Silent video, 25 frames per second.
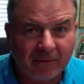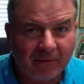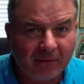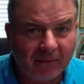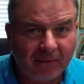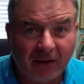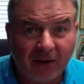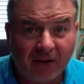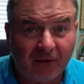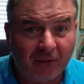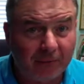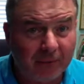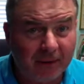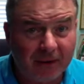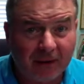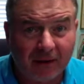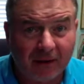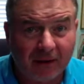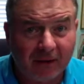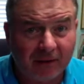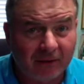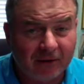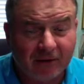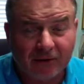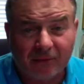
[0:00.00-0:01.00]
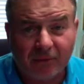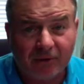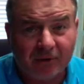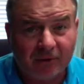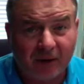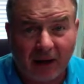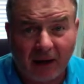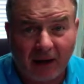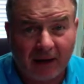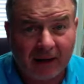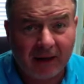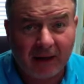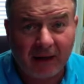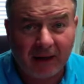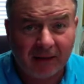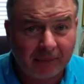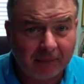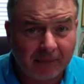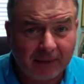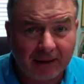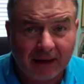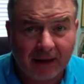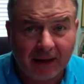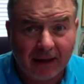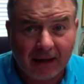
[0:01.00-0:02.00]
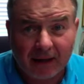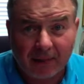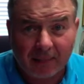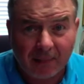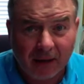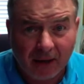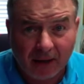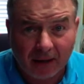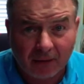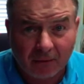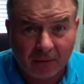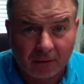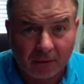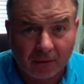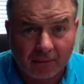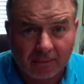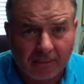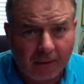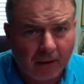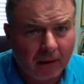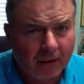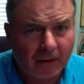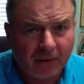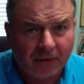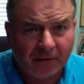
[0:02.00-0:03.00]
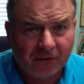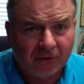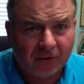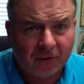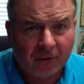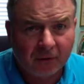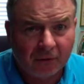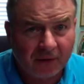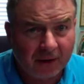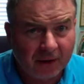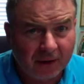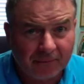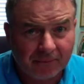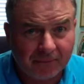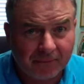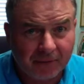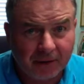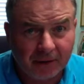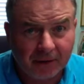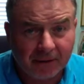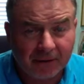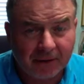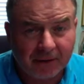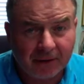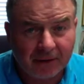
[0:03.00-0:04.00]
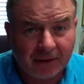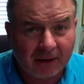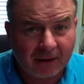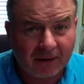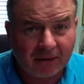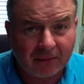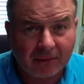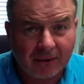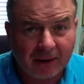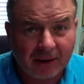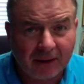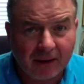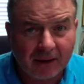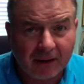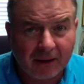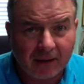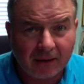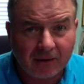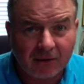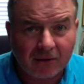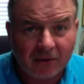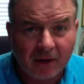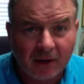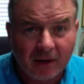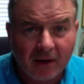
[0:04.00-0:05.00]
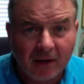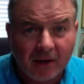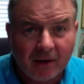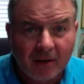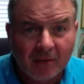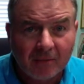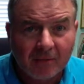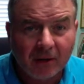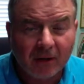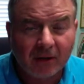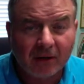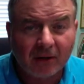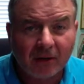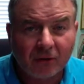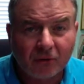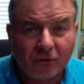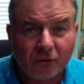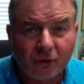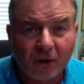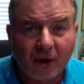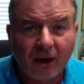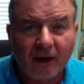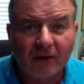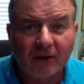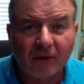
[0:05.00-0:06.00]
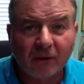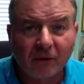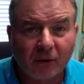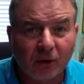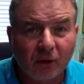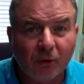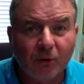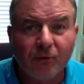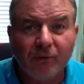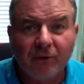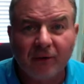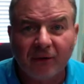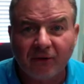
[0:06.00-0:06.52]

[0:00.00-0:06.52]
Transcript: they speak English, which I can't speak any Mandarin, so they speak English, but they're trying to load